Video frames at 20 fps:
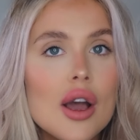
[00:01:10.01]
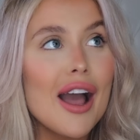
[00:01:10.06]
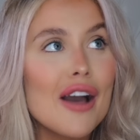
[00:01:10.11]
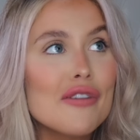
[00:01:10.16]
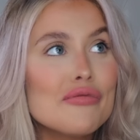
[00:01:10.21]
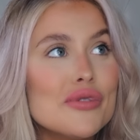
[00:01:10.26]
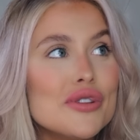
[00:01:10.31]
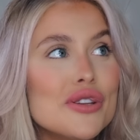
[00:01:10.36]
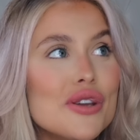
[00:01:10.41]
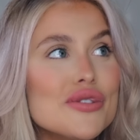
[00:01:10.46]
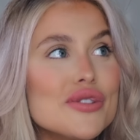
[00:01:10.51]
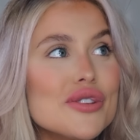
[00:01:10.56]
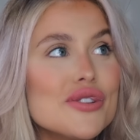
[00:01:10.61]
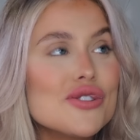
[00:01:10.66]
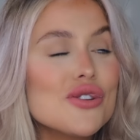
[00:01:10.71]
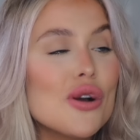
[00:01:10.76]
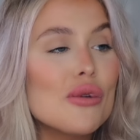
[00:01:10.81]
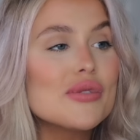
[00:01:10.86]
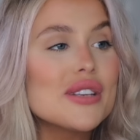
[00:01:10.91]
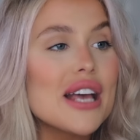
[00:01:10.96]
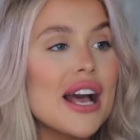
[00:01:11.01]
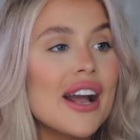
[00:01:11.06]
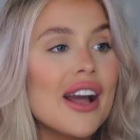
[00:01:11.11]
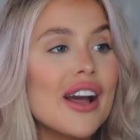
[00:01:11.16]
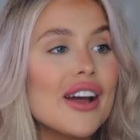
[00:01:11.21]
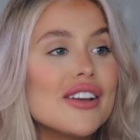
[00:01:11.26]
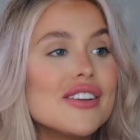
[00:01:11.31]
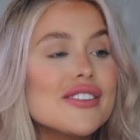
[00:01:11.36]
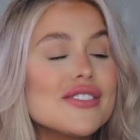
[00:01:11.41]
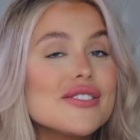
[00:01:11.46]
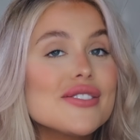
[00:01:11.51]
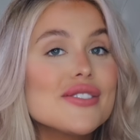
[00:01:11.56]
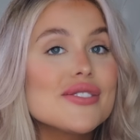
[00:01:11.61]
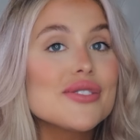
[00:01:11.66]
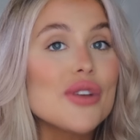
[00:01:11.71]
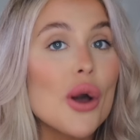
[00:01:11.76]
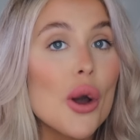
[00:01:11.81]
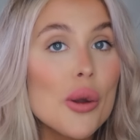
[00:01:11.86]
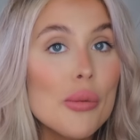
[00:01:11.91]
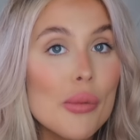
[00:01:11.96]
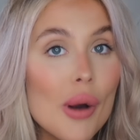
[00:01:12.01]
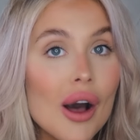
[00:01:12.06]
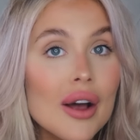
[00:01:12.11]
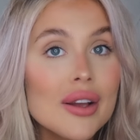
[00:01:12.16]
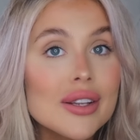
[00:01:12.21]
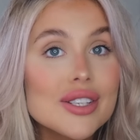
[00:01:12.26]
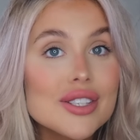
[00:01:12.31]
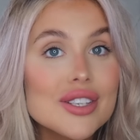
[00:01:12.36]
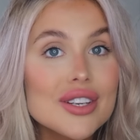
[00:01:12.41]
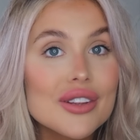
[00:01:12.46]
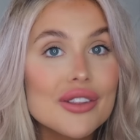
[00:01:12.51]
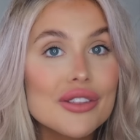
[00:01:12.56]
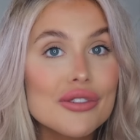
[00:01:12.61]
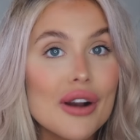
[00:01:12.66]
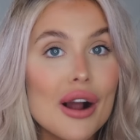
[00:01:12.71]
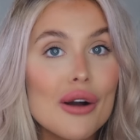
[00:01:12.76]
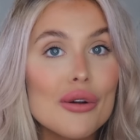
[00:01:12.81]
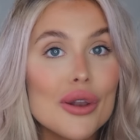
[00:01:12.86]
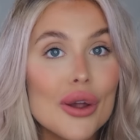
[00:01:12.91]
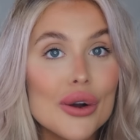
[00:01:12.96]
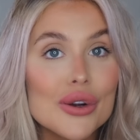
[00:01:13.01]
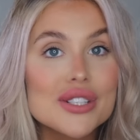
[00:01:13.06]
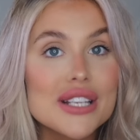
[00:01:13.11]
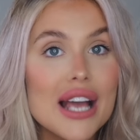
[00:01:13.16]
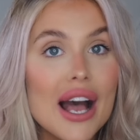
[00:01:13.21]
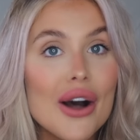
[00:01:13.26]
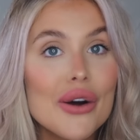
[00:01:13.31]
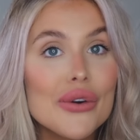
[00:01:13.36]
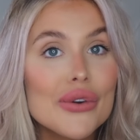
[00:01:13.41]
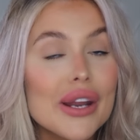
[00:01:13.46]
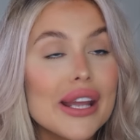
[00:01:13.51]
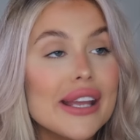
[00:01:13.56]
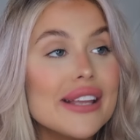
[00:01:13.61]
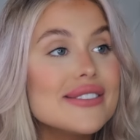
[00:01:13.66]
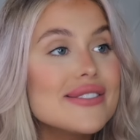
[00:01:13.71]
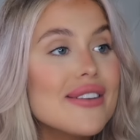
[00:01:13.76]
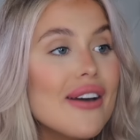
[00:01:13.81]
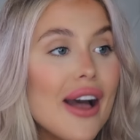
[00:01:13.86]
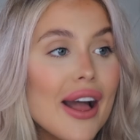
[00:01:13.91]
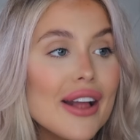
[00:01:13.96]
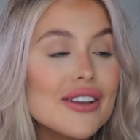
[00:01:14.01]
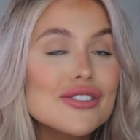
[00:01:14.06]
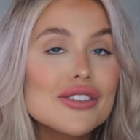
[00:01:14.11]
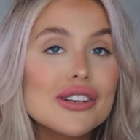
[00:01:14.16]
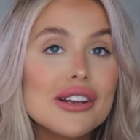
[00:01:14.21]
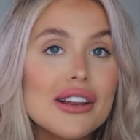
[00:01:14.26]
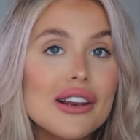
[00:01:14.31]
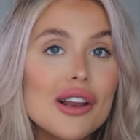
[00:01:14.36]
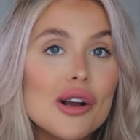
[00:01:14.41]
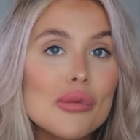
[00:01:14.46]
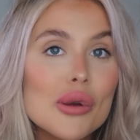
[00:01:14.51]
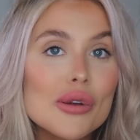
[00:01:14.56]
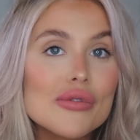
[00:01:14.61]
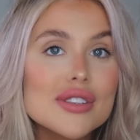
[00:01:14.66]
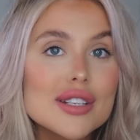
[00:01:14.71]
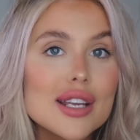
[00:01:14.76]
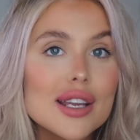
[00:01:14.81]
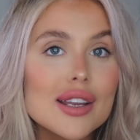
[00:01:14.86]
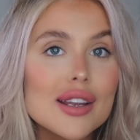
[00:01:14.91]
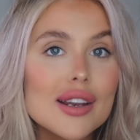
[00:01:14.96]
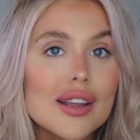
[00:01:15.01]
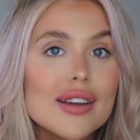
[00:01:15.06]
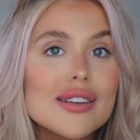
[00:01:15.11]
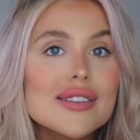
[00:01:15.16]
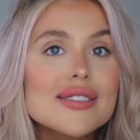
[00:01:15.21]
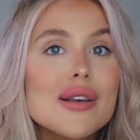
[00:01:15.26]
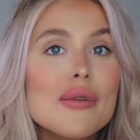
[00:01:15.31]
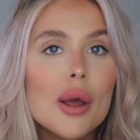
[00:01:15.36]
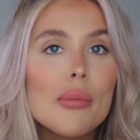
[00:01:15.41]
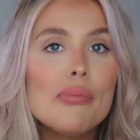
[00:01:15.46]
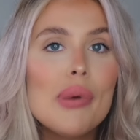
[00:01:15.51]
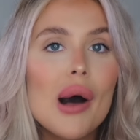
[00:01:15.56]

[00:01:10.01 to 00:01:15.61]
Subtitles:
I have been using Shoptagr so much throughout lockdown, it's actually a little bit ridiculous.